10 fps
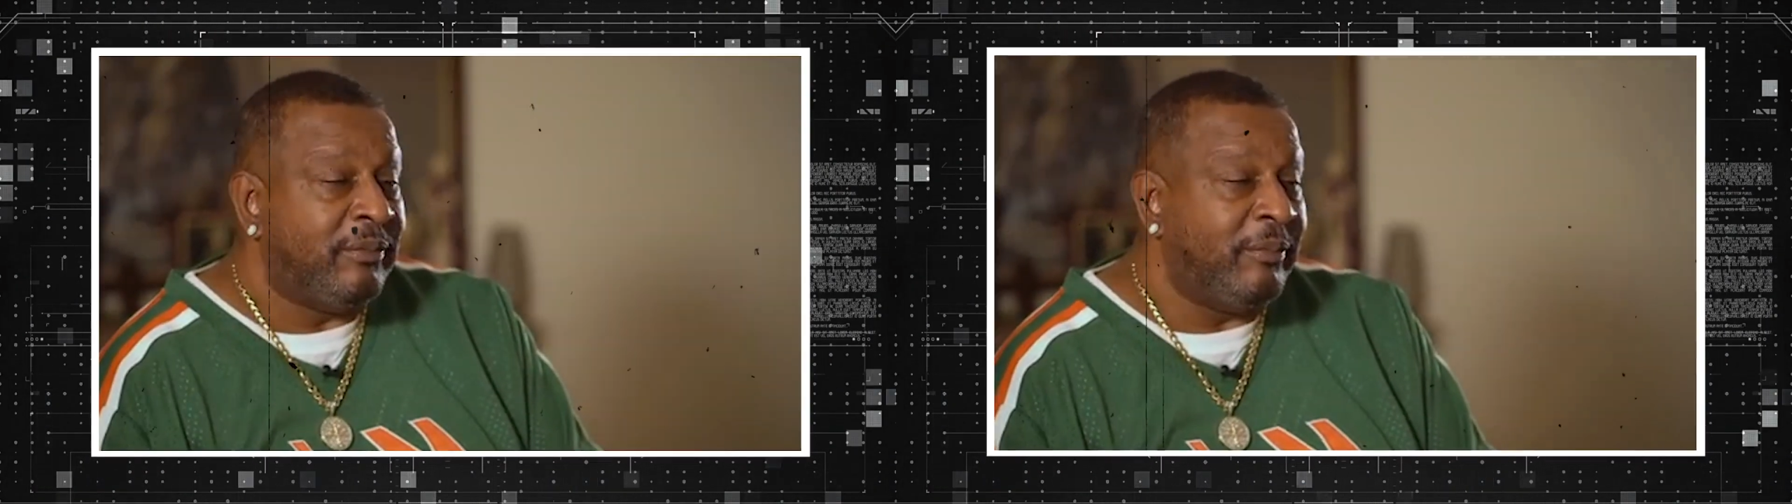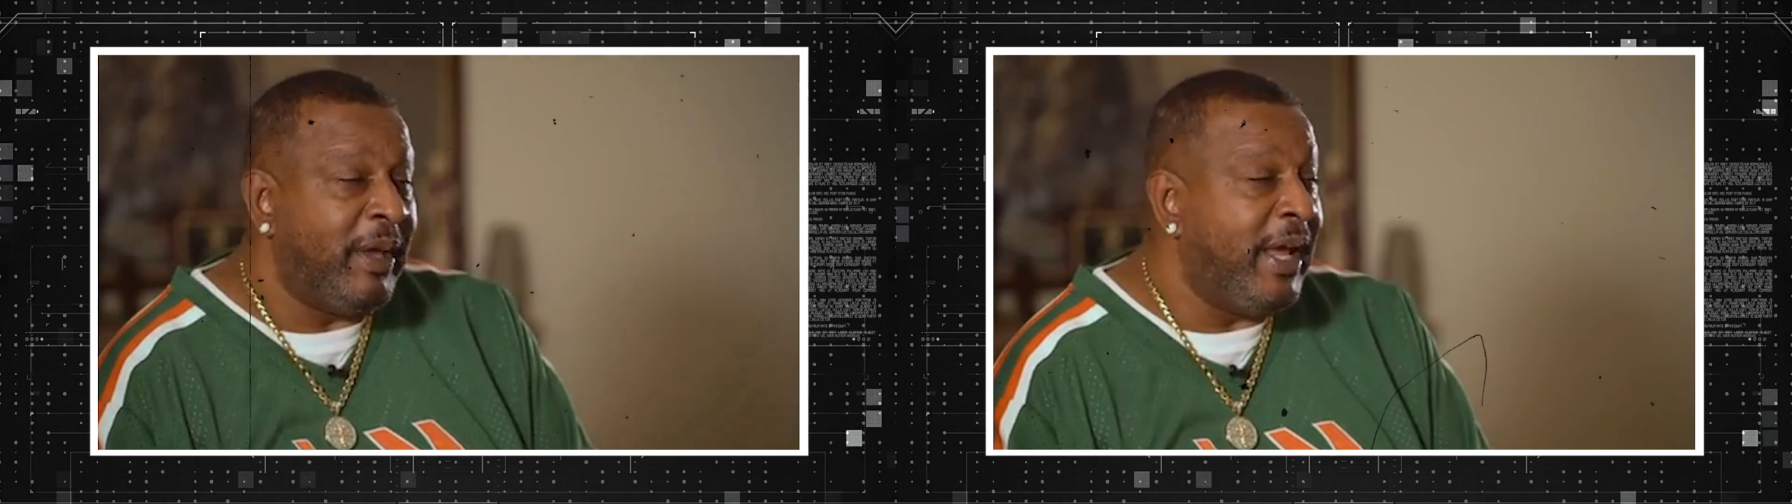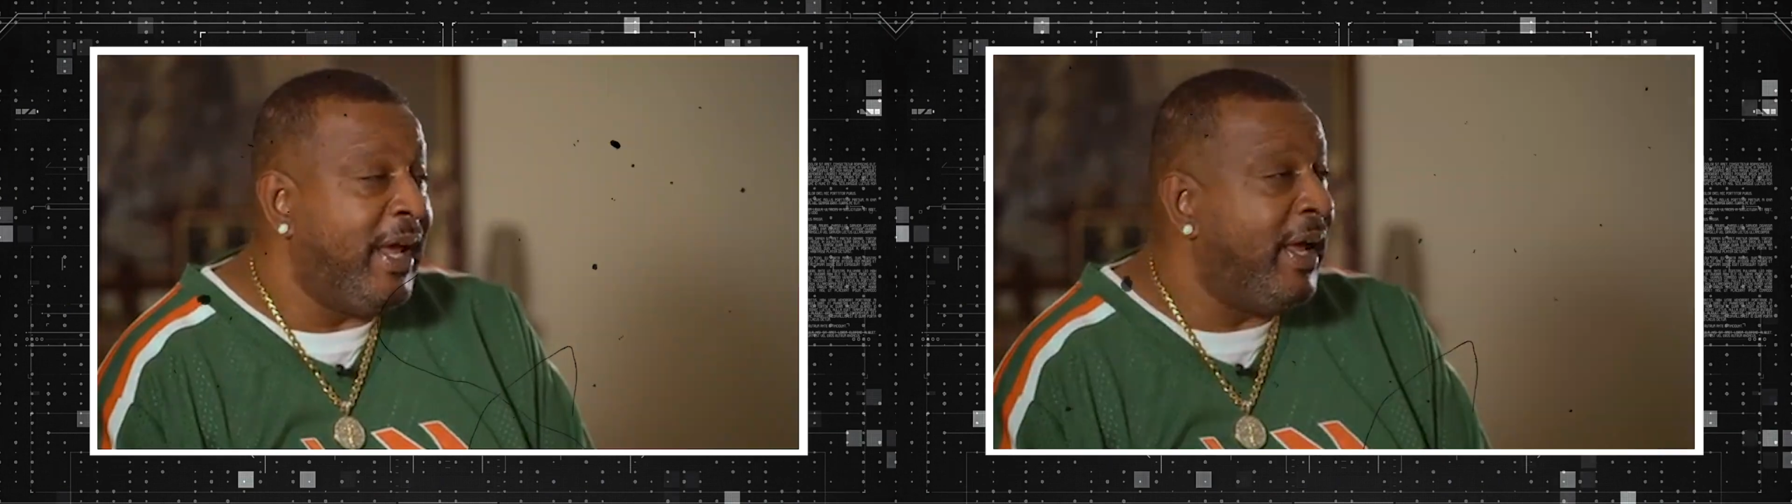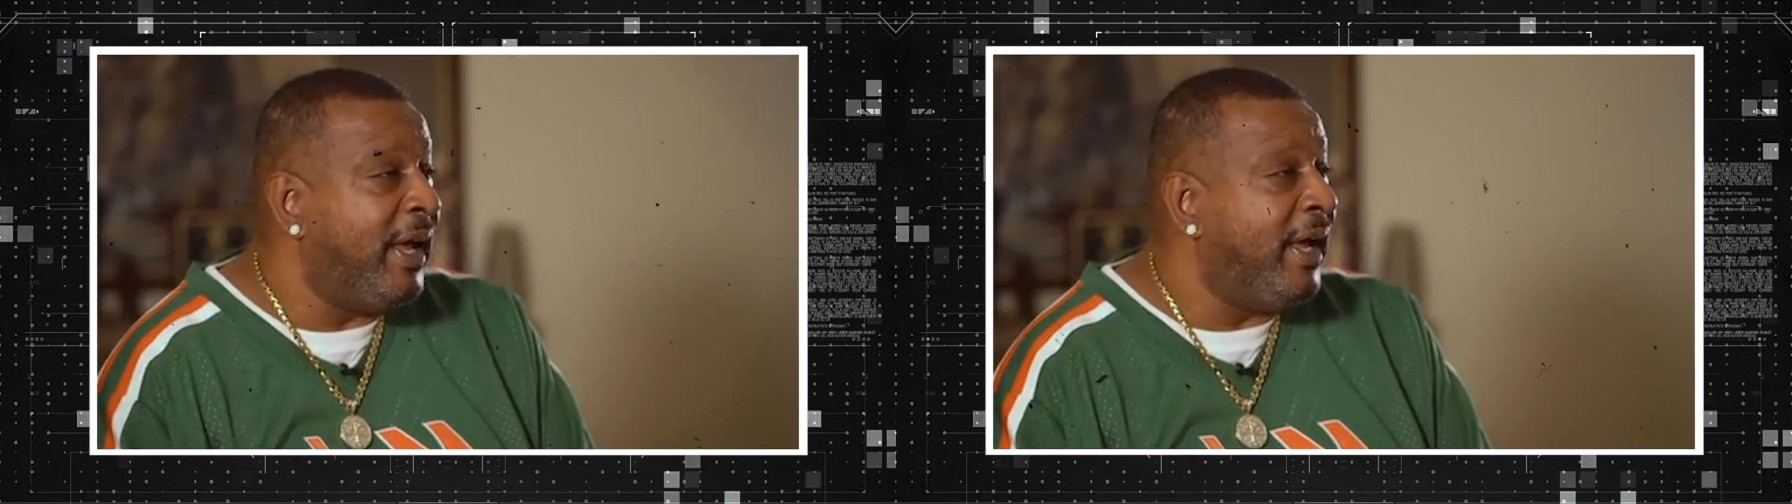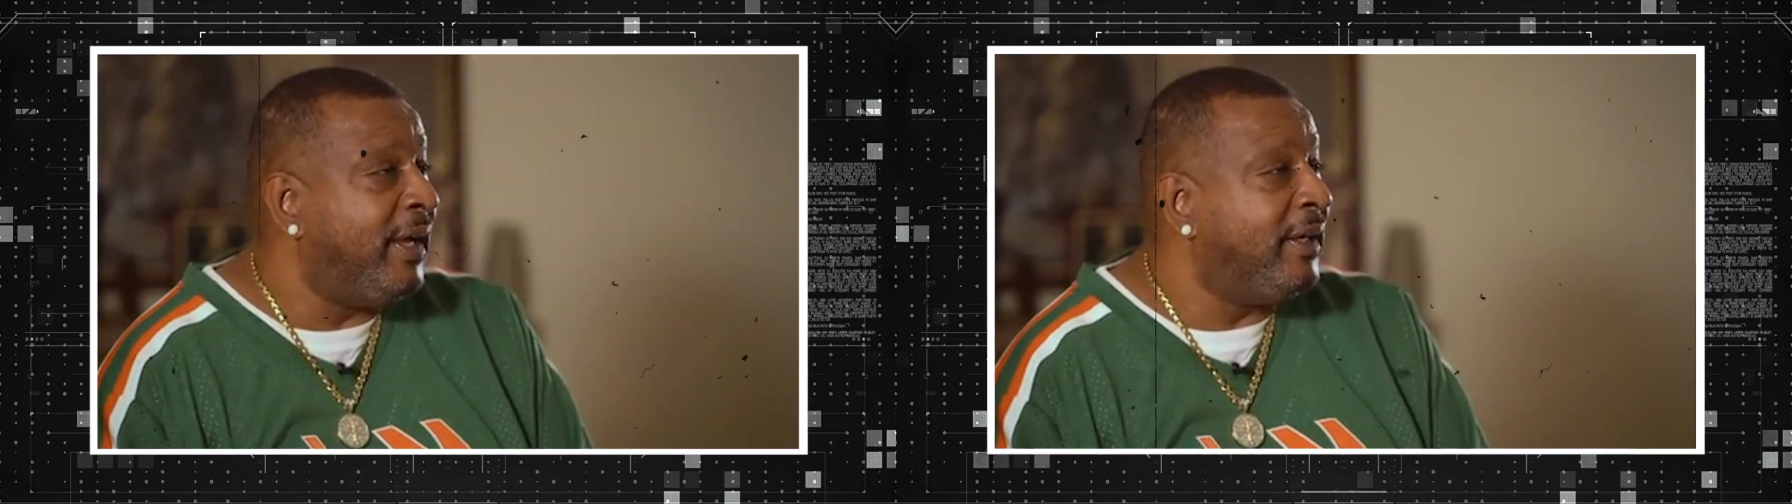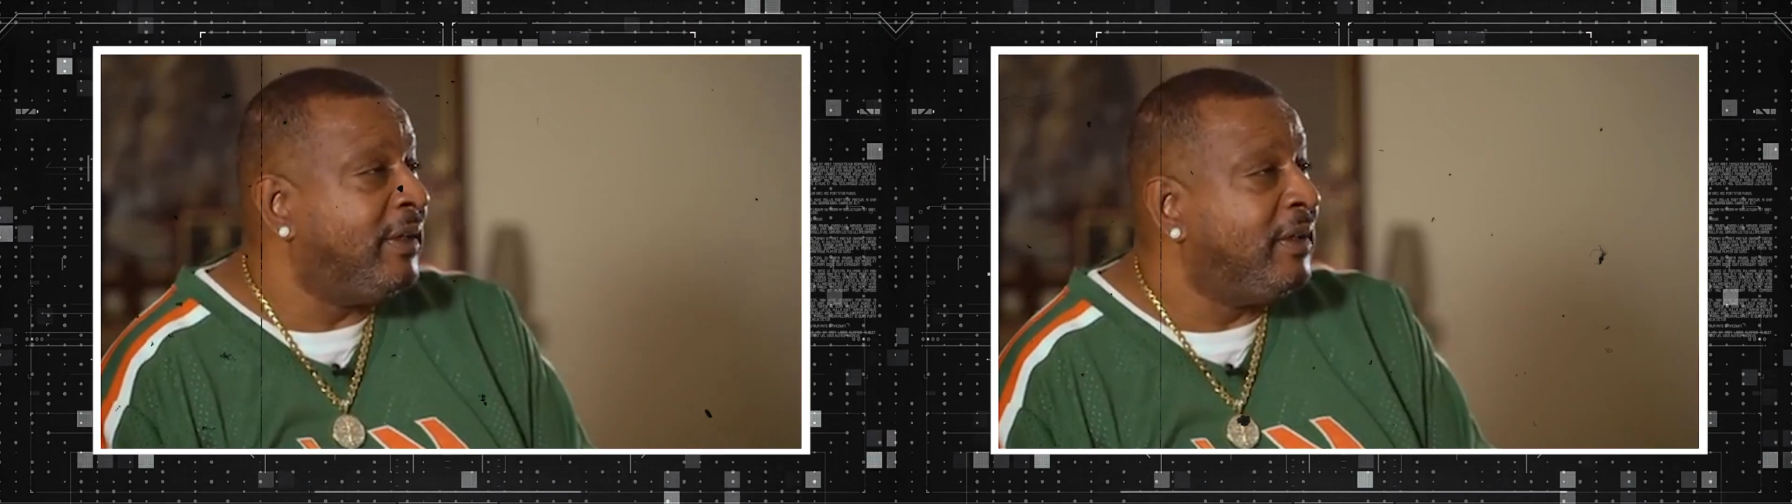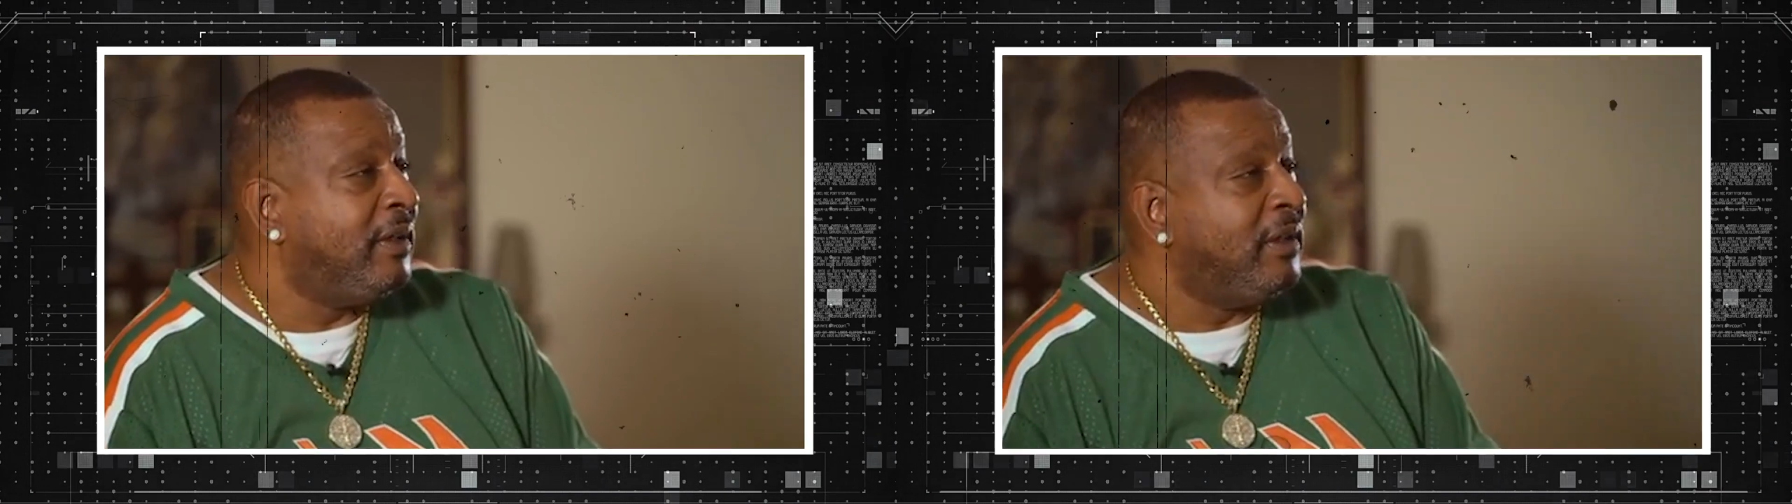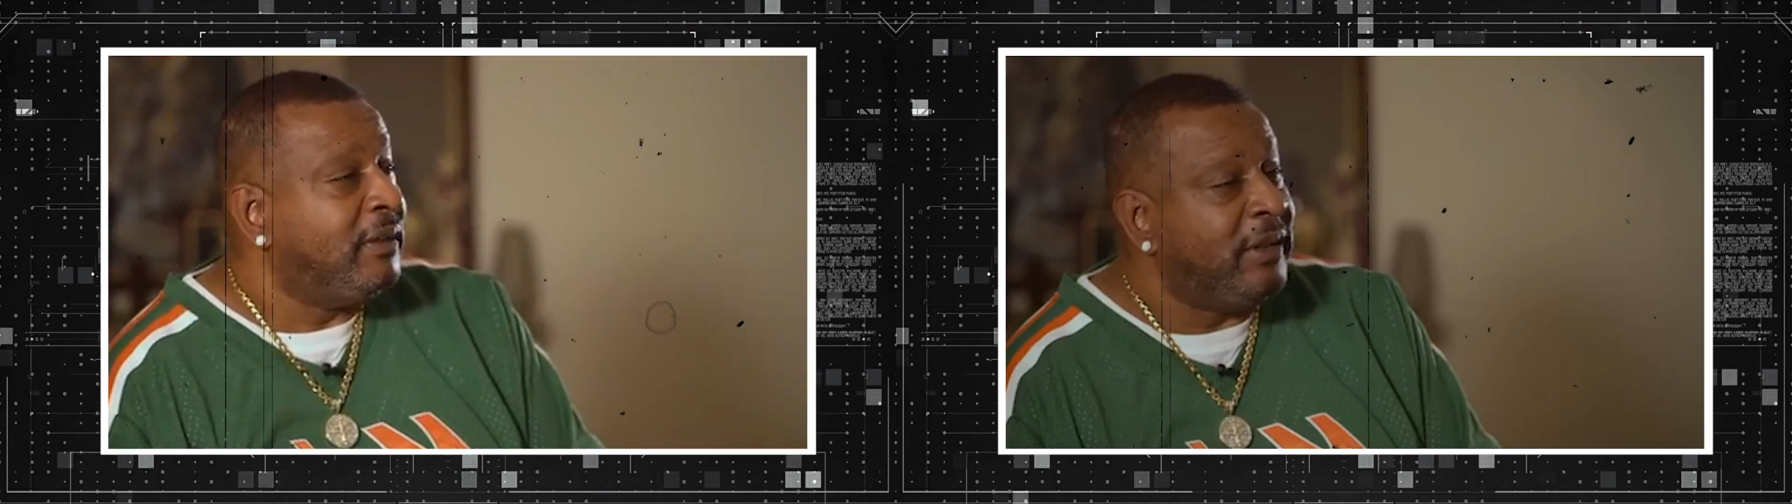Man,
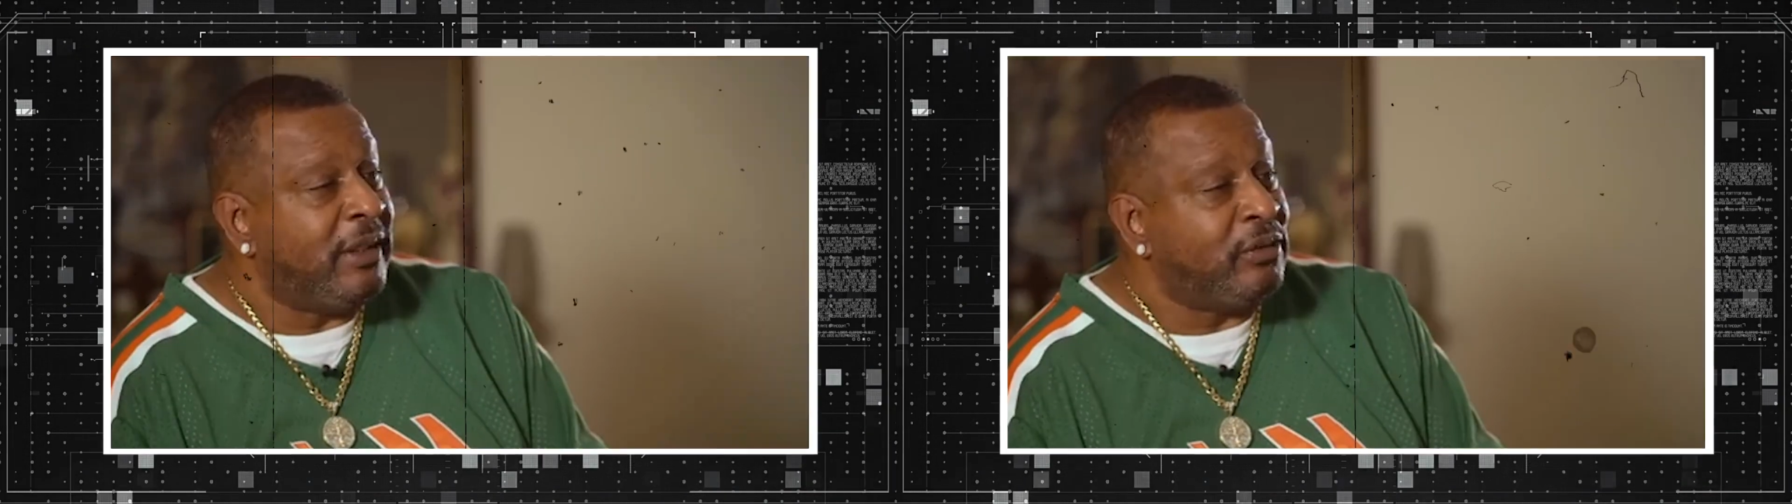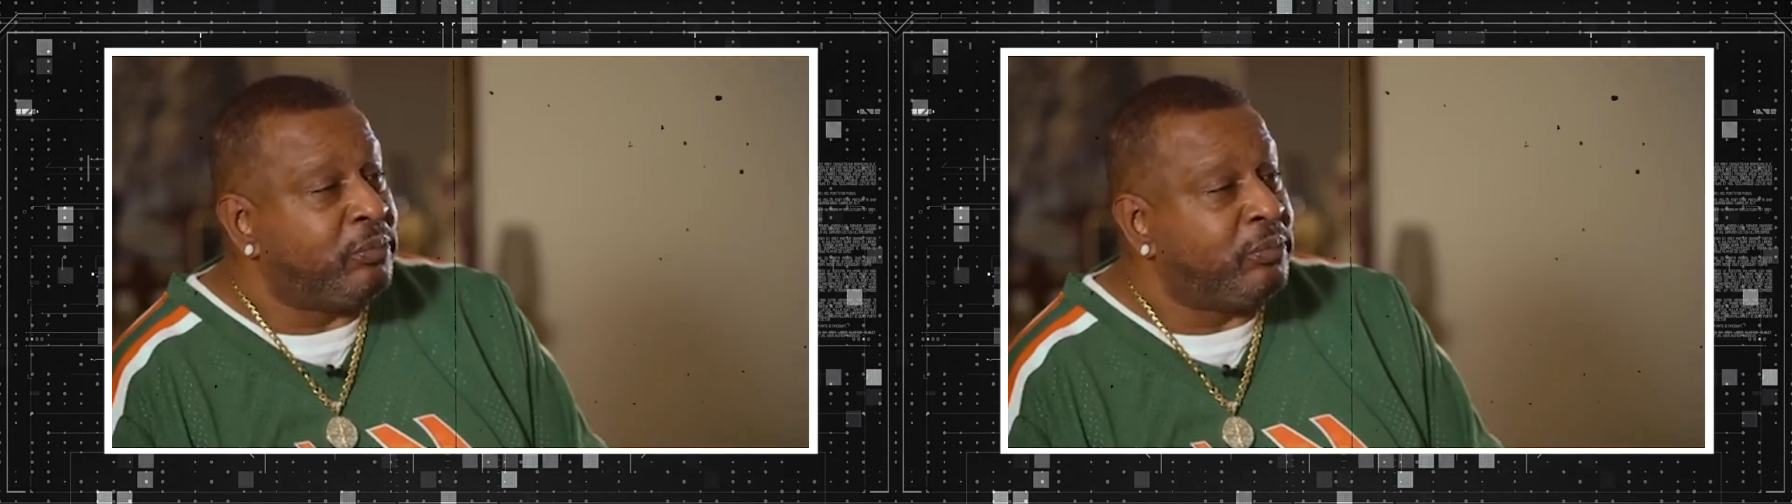nigga